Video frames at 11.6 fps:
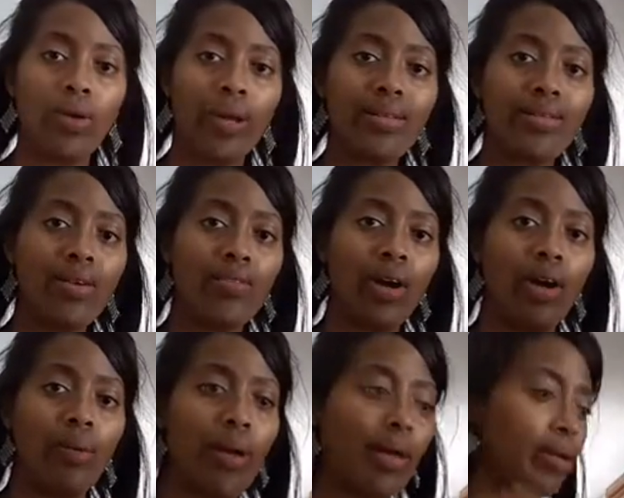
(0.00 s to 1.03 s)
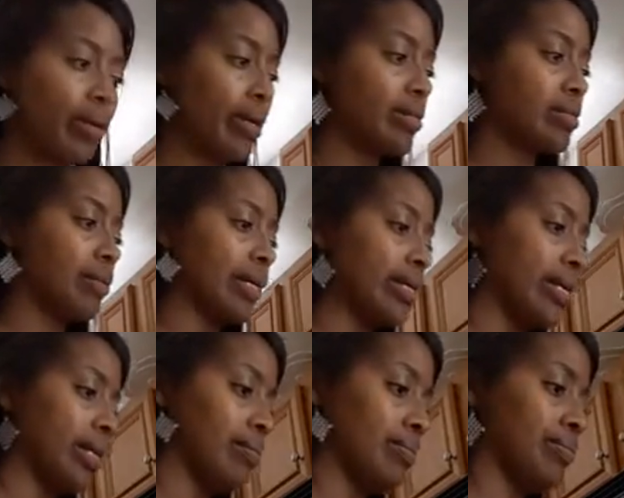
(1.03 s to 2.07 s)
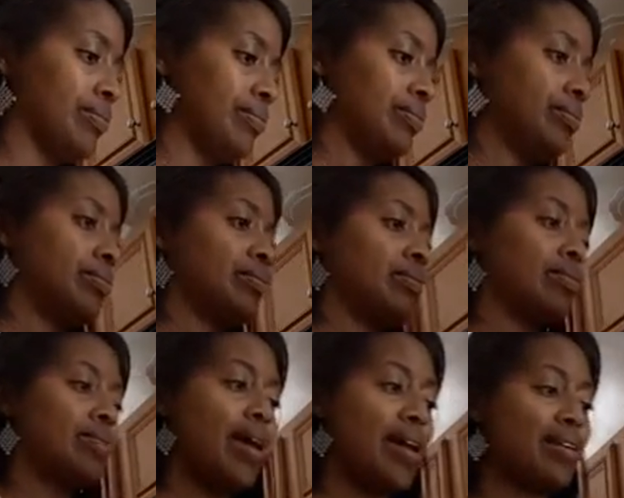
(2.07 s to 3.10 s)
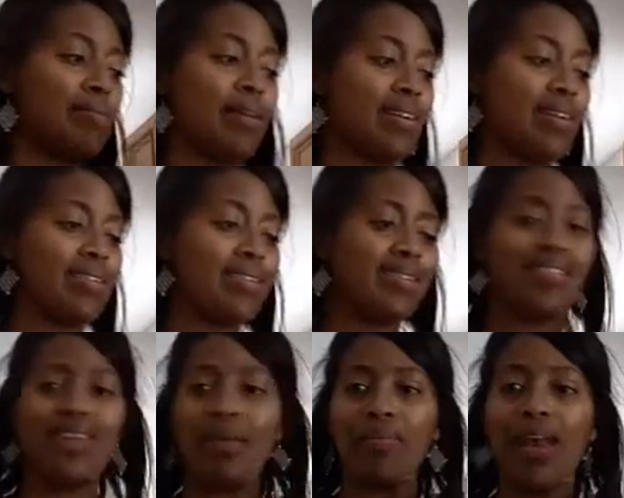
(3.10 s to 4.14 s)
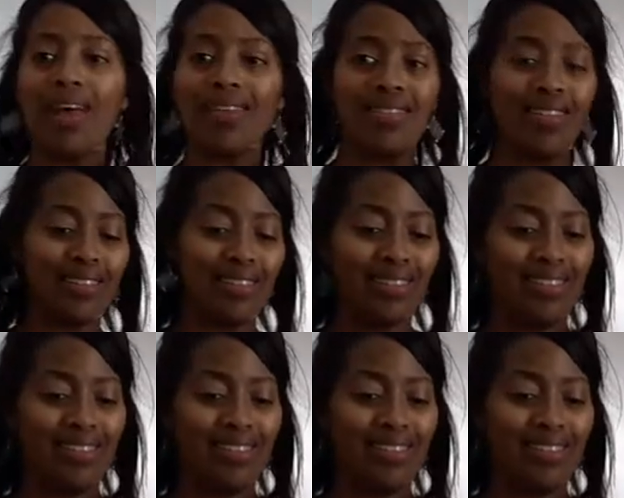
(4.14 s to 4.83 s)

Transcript: Okay, so I've got all my ingredients blended up. Added my stabilizer.